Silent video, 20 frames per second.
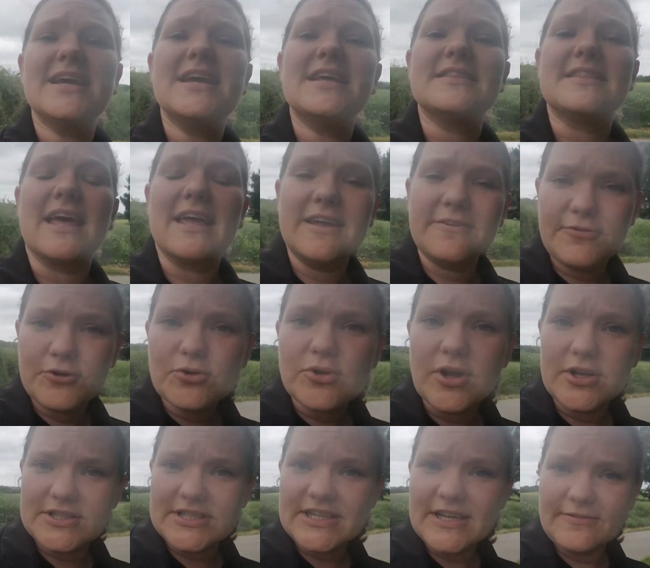that if you're
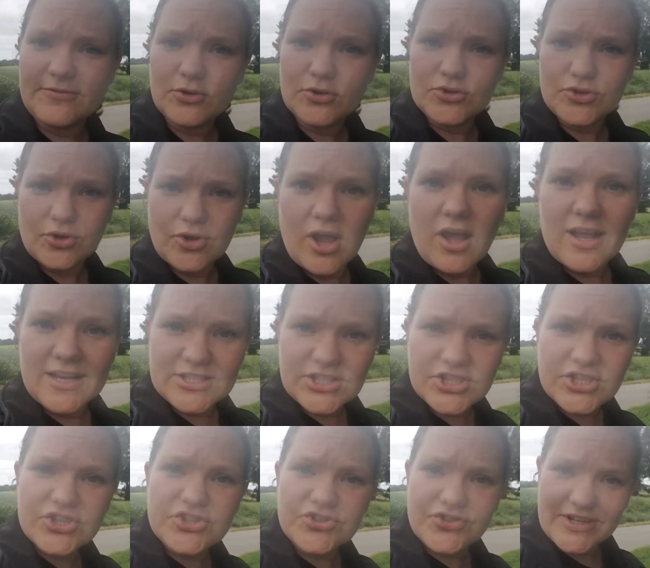going to give your dog
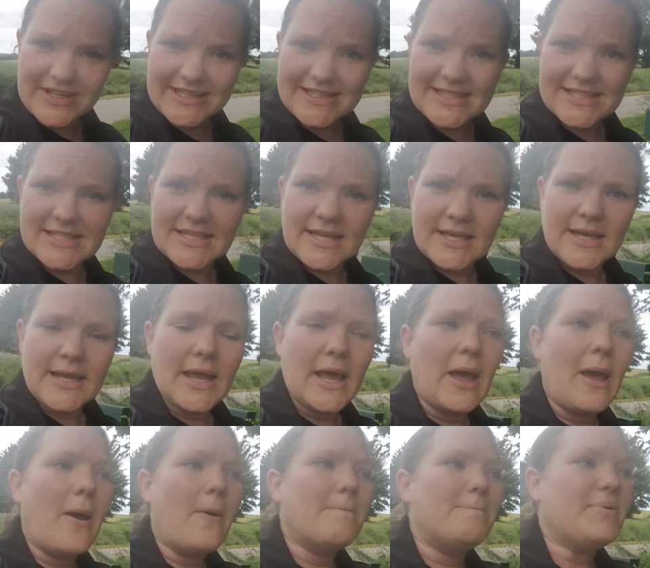iced treats,
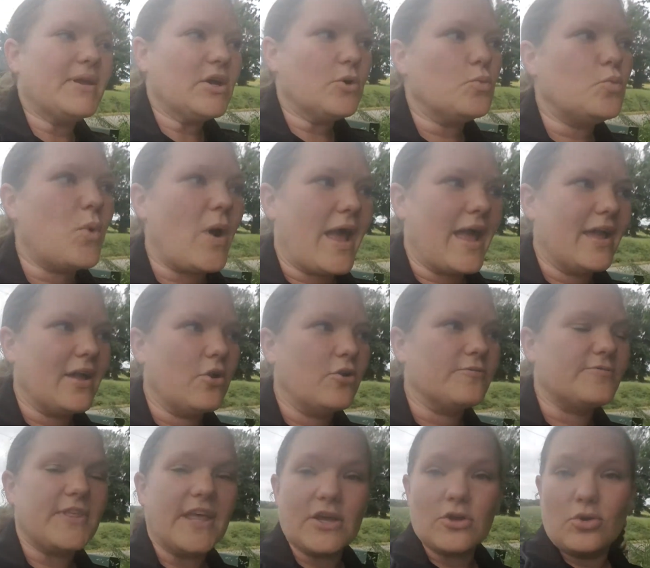be aware
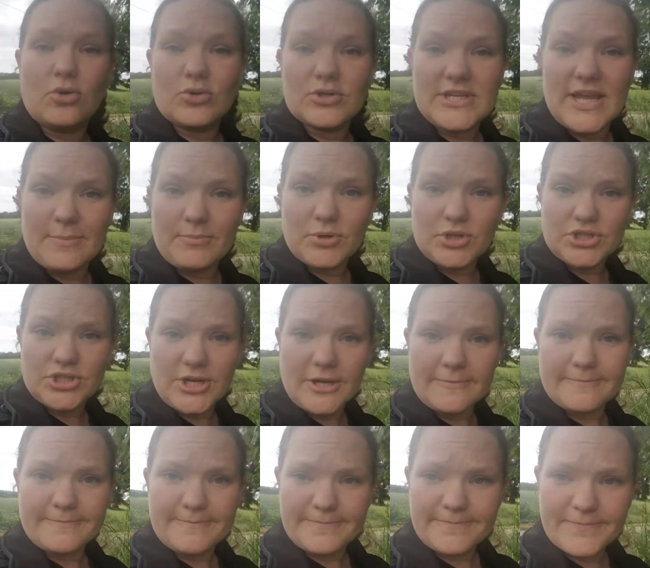of their core temperature.
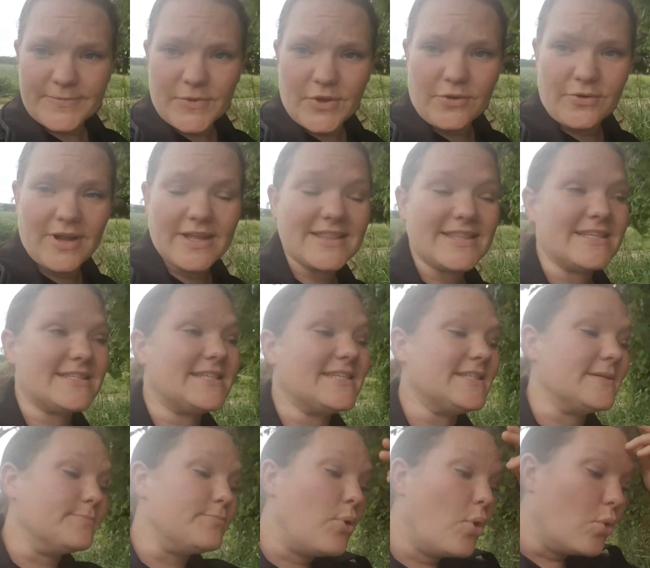All right, this
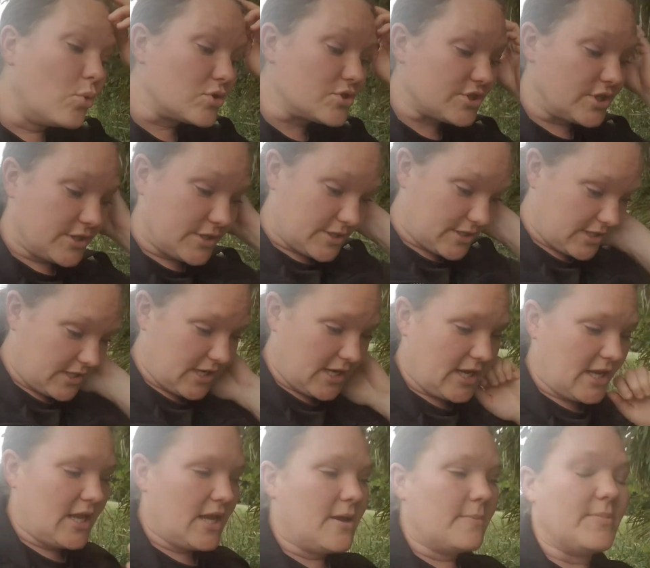is important
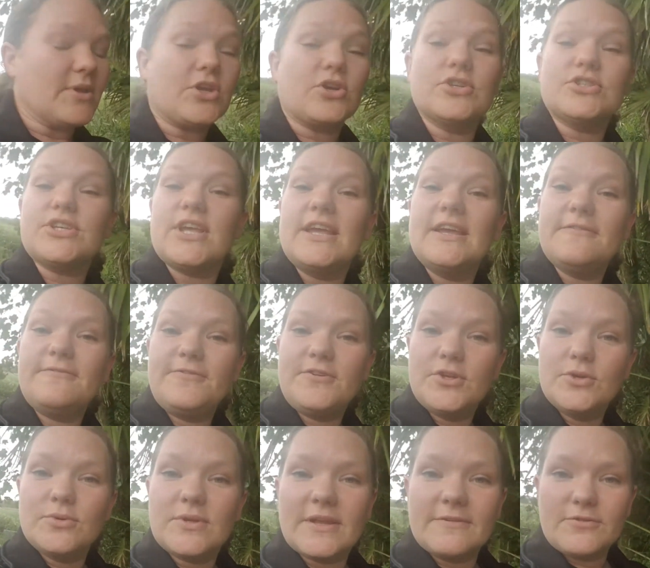because if
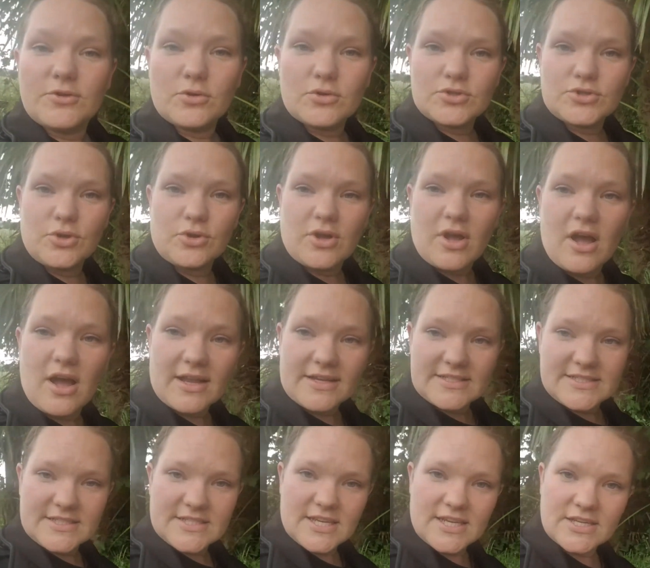you give your dog
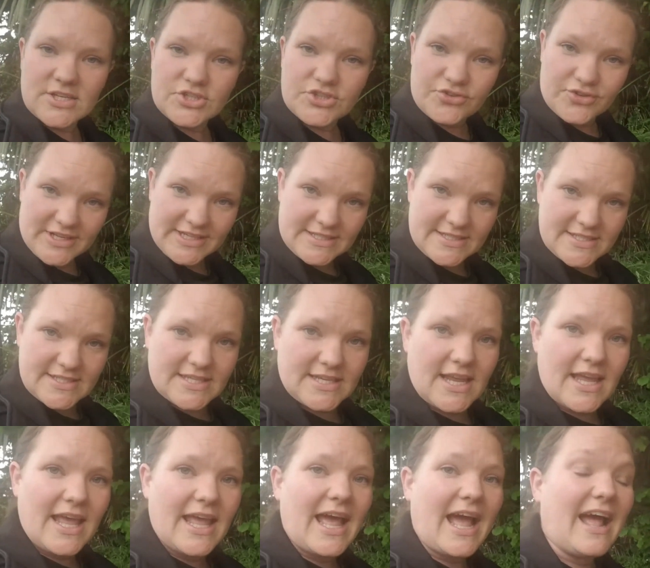iced treats
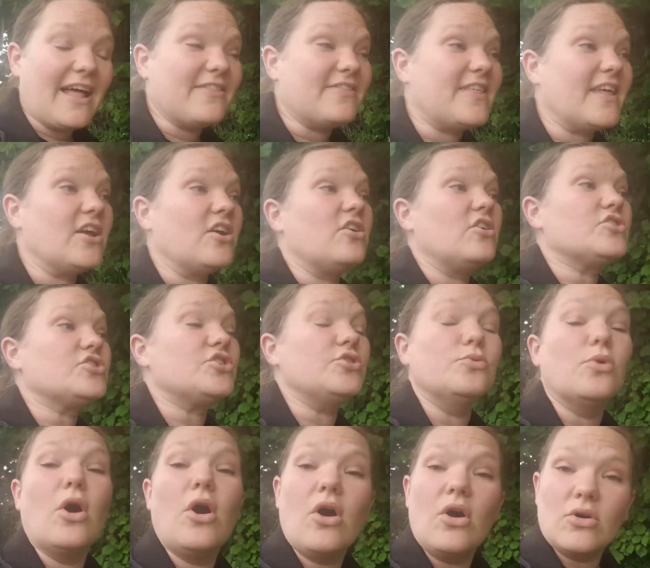and they are
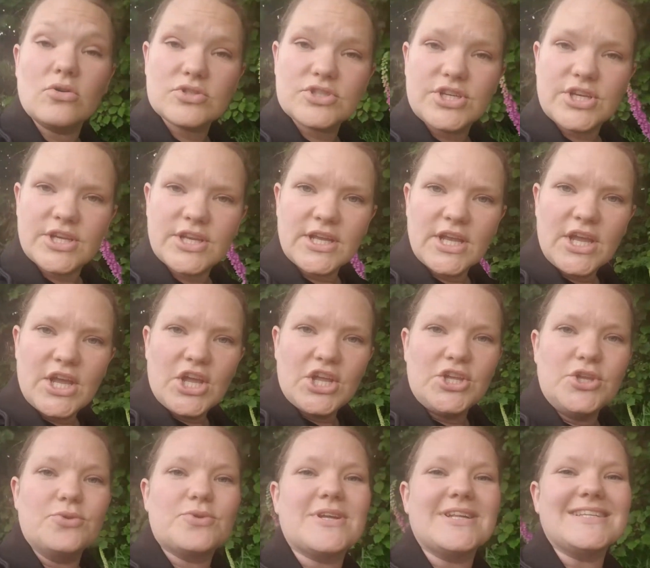too hot,
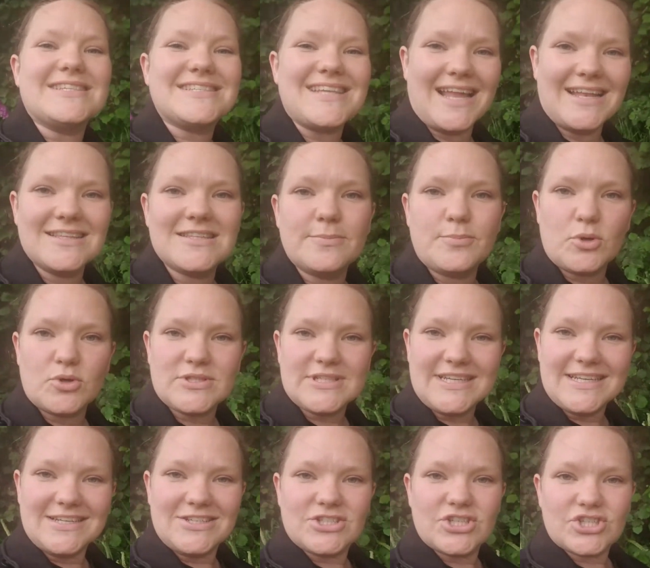you can send the
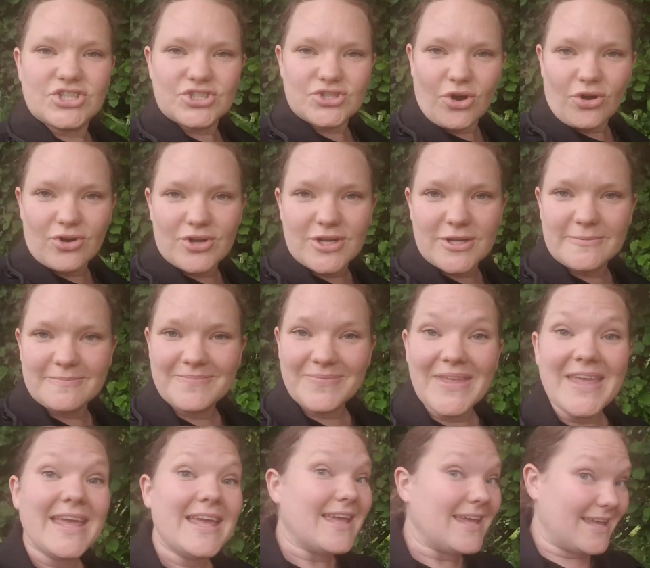body into shock.
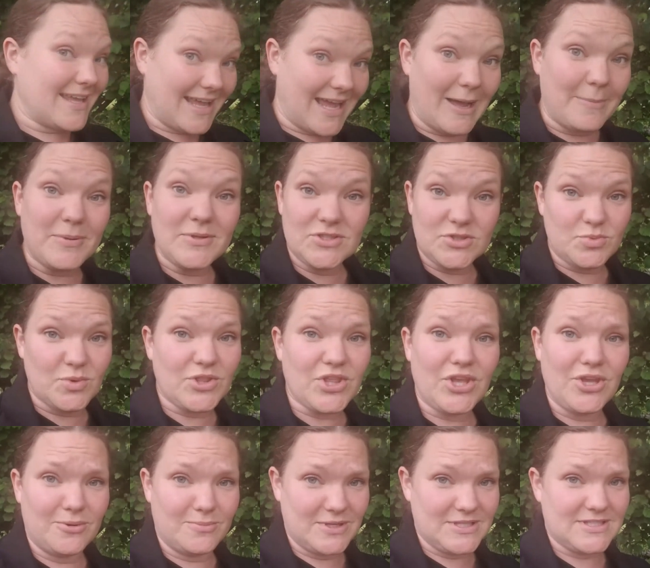It happens with
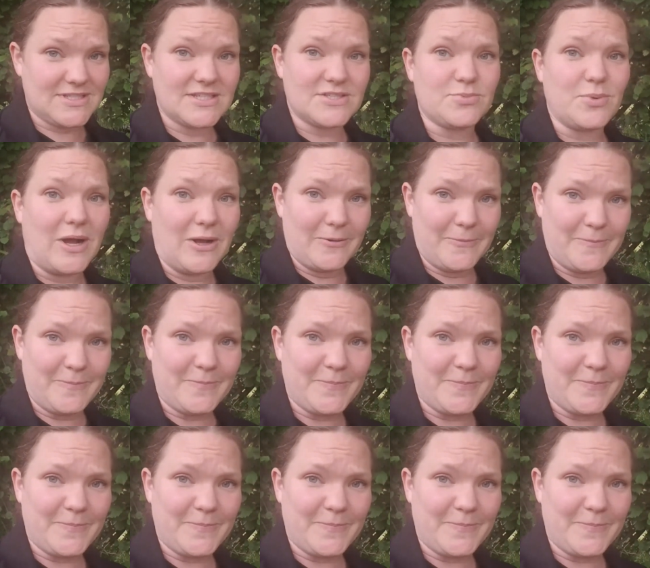humans as well.